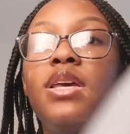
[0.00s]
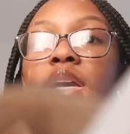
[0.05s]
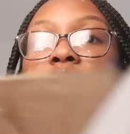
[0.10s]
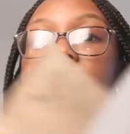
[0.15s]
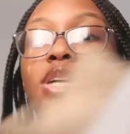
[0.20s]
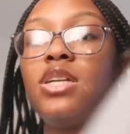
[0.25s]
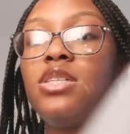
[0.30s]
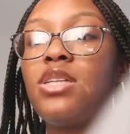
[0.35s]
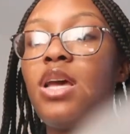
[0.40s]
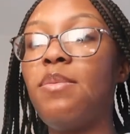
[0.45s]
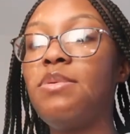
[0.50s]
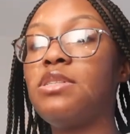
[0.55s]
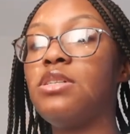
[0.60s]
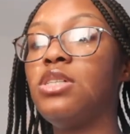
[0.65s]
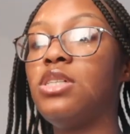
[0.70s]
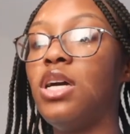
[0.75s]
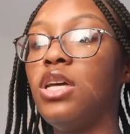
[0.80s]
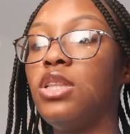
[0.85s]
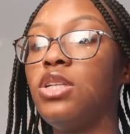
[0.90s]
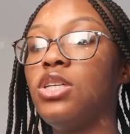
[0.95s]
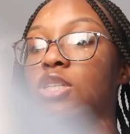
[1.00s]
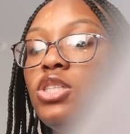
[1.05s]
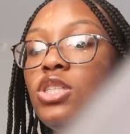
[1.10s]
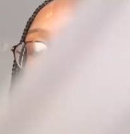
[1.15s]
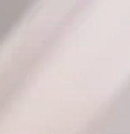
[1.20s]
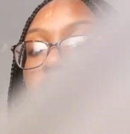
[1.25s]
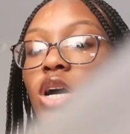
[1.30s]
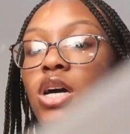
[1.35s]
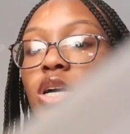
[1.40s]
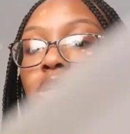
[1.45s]
Yes, I just got me some Guthrie's,
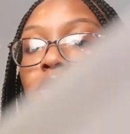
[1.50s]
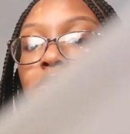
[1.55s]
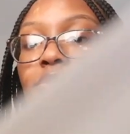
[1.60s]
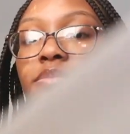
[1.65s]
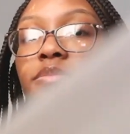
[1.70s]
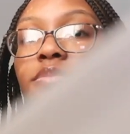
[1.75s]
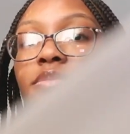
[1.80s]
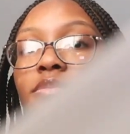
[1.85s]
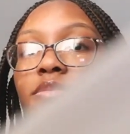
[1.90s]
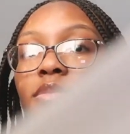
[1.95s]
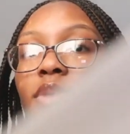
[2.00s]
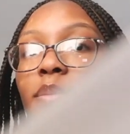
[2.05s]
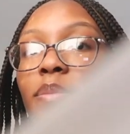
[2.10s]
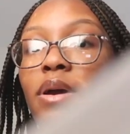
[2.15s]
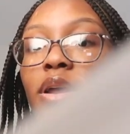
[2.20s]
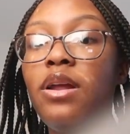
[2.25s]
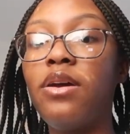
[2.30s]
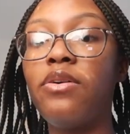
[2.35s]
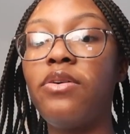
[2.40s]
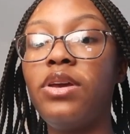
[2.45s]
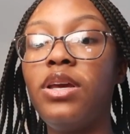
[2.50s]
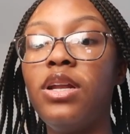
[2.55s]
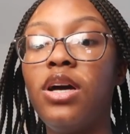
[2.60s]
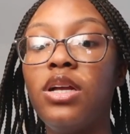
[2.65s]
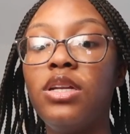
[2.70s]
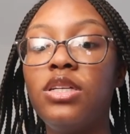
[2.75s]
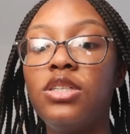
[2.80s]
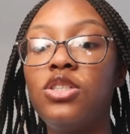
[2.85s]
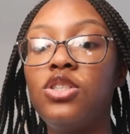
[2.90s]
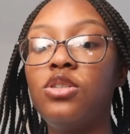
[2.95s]
y'all. I'm probably not gonna eat all this,